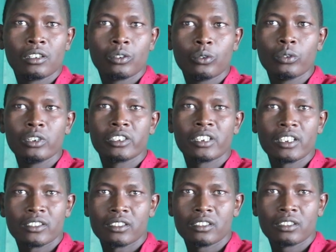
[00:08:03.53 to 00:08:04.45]
who will
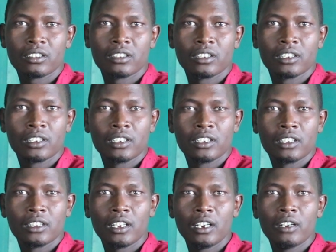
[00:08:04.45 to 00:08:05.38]
chase
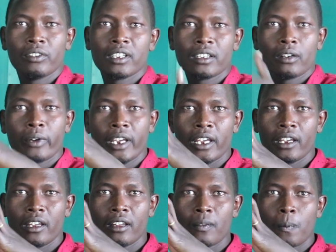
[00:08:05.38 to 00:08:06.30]
the elephants
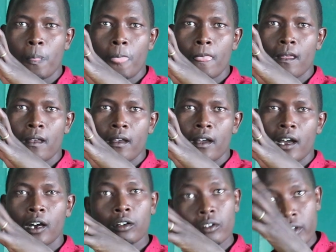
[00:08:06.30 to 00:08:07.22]
away
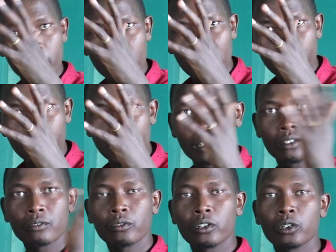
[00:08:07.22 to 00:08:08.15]
out of the water pan
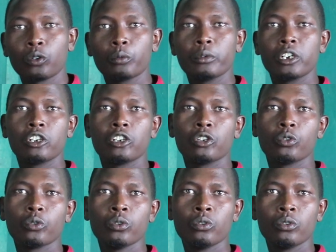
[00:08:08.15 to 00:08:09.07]
for the community
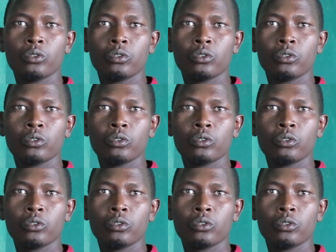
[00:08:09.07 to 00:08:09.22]
to